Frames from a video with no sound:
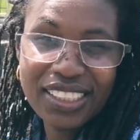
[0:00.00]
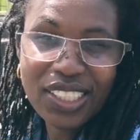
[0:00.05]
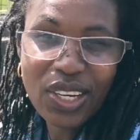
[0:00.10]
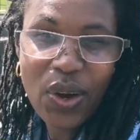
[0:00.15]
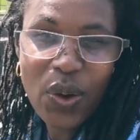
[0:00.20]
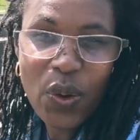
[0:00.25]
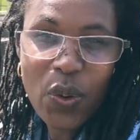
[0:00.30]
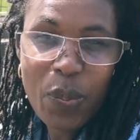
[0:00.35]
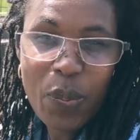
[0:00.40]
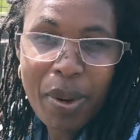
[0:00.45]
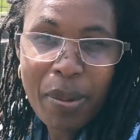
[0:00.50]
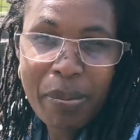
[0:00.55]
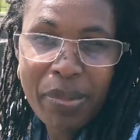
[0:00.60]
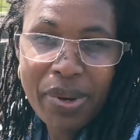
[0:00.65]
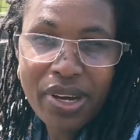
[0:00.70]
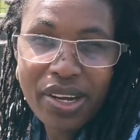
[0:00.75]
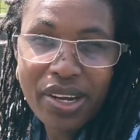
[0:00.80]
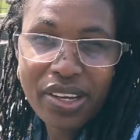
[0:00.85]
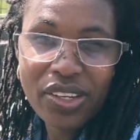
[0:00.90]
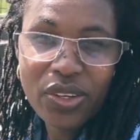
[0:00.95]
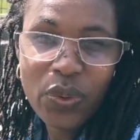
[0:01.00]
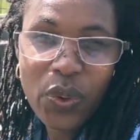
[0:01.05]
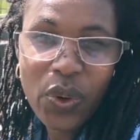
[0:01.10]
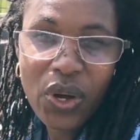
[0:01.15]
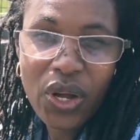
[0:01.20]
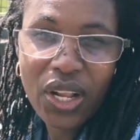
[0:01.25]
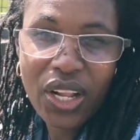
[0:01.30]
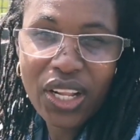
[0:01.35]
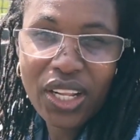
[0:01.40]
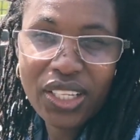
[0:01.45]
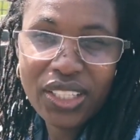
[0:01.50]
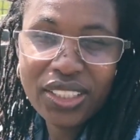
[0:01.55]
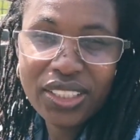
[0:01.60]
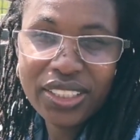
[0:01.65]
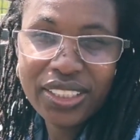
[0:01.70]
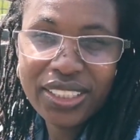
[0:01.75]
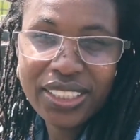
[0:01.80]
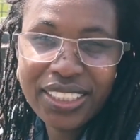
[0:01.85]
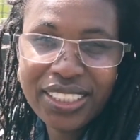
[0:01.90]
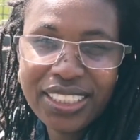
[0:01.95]
So remember, you all,
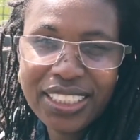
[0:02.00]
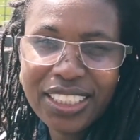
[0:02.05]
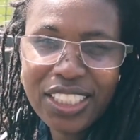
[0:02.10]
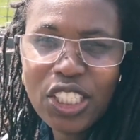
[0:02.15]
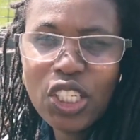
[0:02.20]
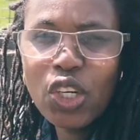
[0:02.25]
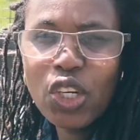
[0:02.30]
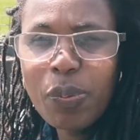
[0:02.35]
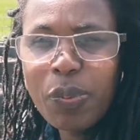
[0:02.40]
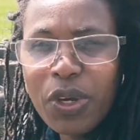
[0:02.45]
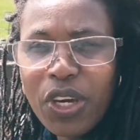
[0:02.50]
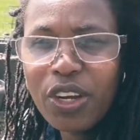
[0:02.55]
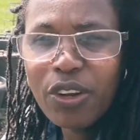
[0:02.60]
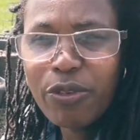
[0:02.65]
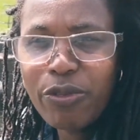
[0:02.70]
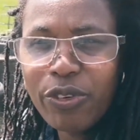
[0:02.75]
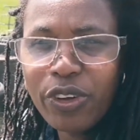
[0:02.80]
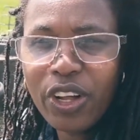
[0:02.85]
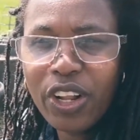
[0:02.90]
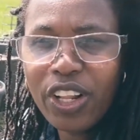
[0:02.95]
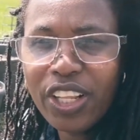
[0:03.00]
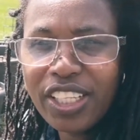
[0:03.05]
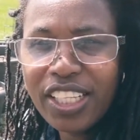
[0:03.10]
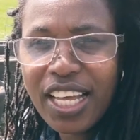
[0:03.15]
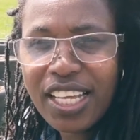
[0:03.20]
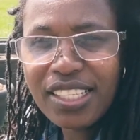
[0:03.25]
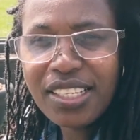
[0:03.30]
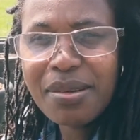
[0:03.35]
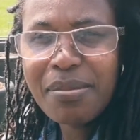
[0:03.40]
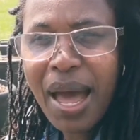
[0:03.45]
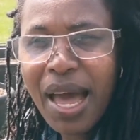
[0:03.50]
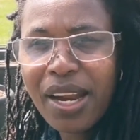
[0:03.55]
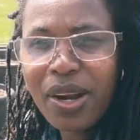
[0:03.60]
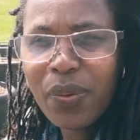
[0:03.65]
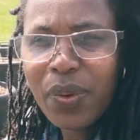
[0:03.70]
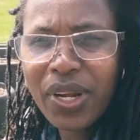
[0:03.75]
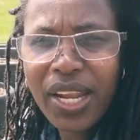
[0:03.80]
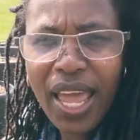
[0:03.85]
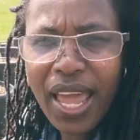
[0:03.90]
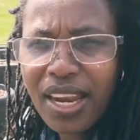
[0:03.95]
you're beautiful. It doesn't
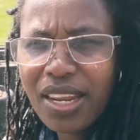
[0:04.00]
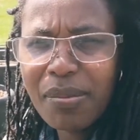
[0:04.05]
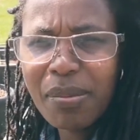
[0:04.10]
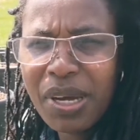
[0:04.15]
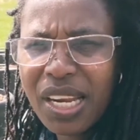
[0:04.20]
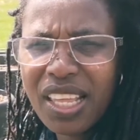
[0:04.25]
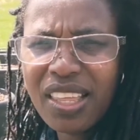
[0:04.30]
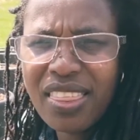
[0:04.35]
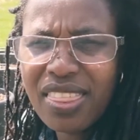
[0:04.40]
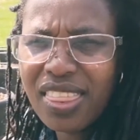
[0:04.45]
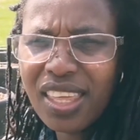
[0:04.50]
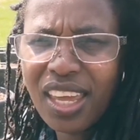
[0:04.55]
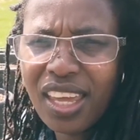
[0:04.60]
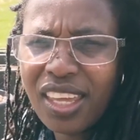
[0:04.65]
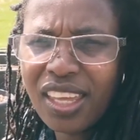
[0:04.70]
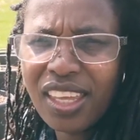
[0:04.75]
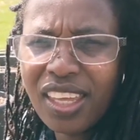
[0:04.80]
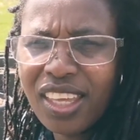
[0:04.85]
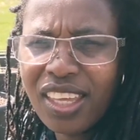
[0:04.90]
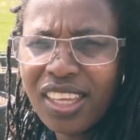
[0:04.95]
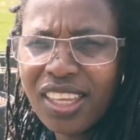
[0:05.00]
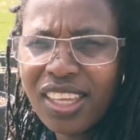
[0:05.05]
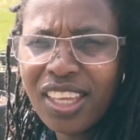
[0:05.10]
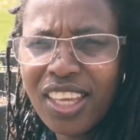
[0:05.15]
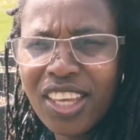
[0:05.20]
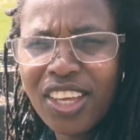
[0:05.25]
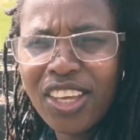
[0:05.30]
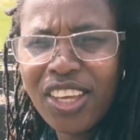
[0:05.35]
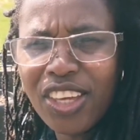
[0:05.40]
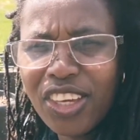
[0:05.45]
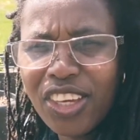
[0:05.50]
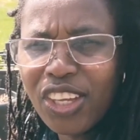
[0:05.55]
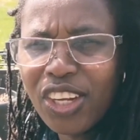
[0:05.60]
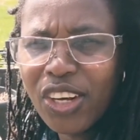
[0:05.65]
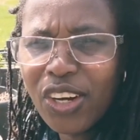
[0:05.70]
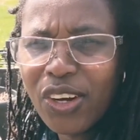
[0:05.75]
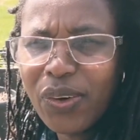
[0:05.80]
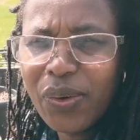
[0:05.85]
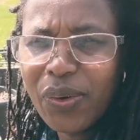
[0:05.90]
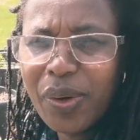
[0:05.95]
matter what anybody think. You
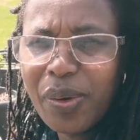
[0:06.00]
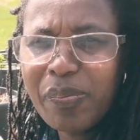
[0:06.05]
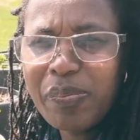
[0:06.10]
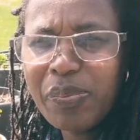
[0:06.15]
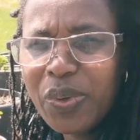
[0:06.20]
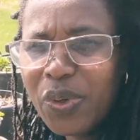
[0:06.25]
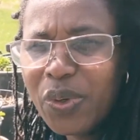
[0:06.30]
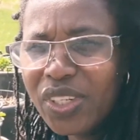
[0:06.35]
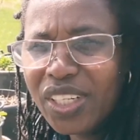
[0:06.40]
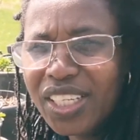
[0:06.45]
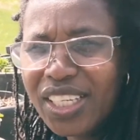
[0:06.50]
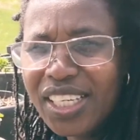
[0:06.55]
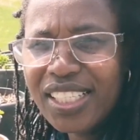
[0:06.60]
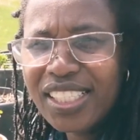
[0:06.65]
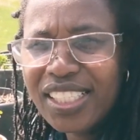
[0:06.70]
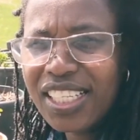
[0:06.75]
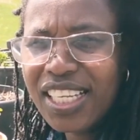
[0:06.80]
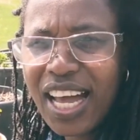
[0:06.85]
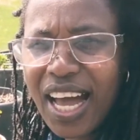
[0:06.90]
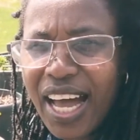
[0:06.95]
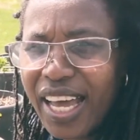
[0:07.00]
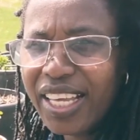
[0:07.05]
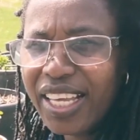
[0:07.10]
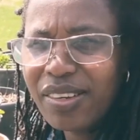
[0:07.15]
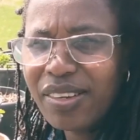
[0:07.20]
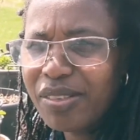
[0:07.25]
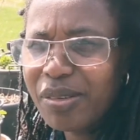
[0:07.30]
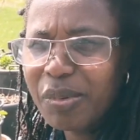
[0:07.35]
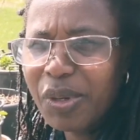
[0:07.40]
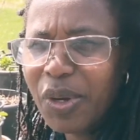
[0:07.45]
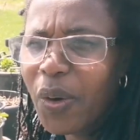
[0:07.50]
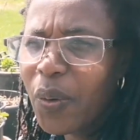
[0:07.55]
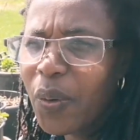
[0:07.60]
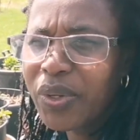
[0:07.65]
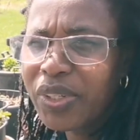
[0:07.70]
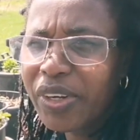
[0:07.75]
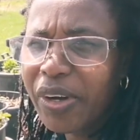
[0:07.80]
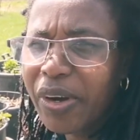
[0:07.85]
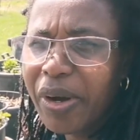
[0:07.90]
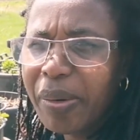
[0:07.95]
know, beauty is in the eyes of the
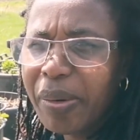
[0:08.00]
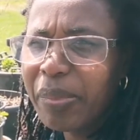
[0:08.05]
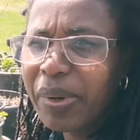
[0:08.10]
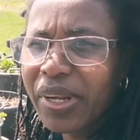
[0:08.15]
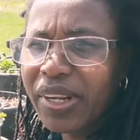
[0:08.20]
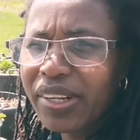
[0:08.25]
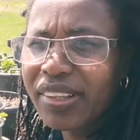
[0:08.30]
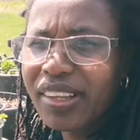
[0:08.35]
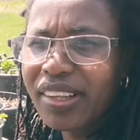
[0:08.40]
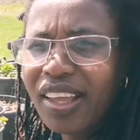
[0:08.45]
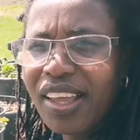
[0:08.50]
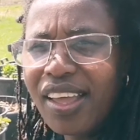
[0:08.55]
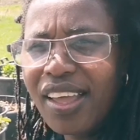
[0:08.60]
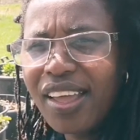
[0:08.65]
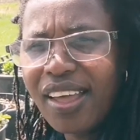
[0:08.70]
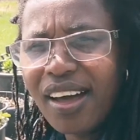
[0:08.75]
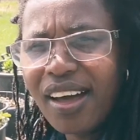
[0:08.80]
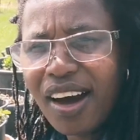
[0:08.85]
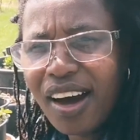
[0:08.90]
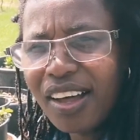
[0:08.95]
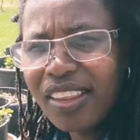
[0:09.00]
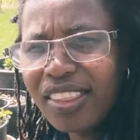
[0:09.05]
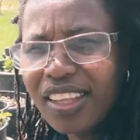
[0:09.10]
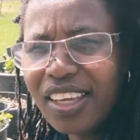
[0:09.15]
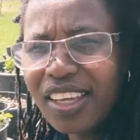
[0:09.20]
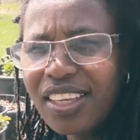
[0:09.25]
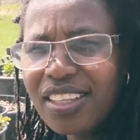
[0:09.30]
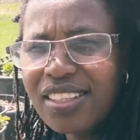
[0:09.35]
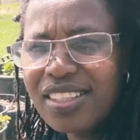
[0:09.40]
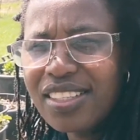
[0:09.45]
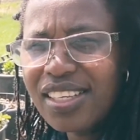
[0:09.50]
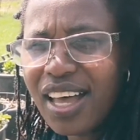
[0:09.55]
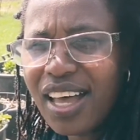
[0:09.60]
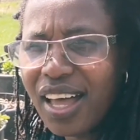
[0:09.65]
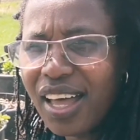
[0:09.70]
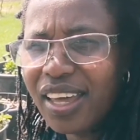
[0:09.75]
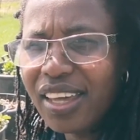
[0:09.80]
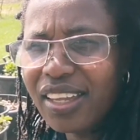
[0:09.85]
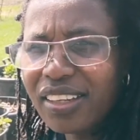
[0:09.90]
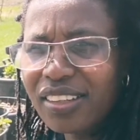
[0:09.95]
beholder, but on the
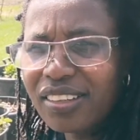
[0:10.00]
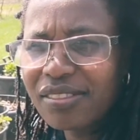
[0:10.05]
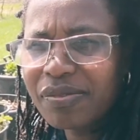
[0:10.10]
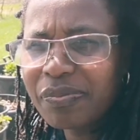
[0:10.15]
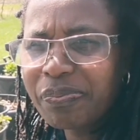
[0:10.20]
inside,